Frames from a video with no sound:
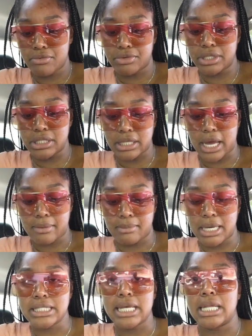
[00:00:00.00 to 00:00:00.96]
really like
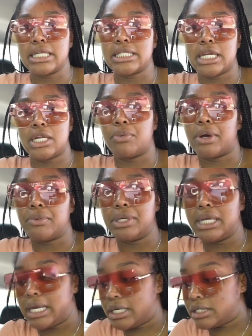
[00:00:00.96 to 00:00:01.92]
my salads anyway with
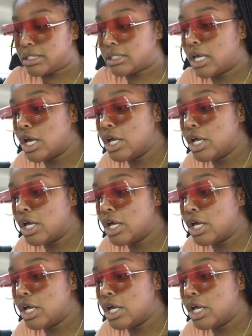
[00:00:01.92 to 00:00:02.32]
lettuce.